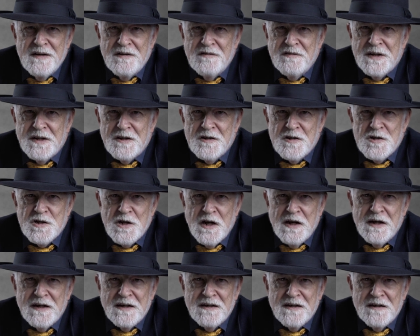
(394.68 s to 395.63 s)
We can
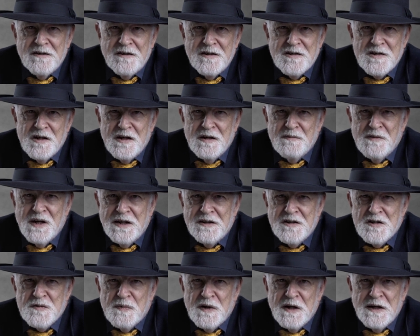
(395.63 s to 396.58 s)
check that our
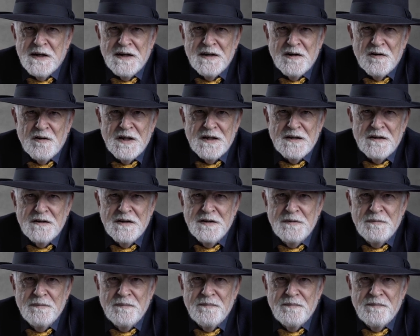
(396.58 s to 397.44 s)
timeline is playing correctly.